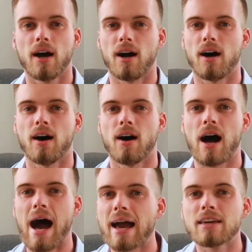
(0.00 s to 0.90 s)

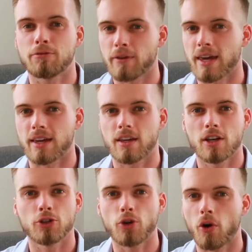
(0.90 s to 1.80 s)
I
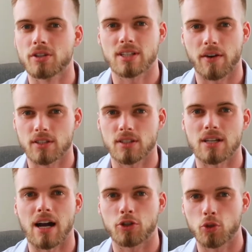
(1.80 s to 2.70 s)
think your
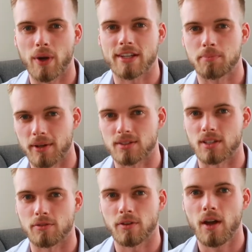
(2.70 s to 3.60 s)
services are too
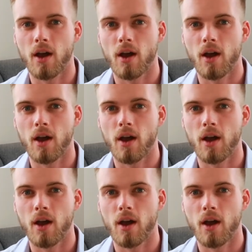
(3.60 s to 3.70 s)
expensive.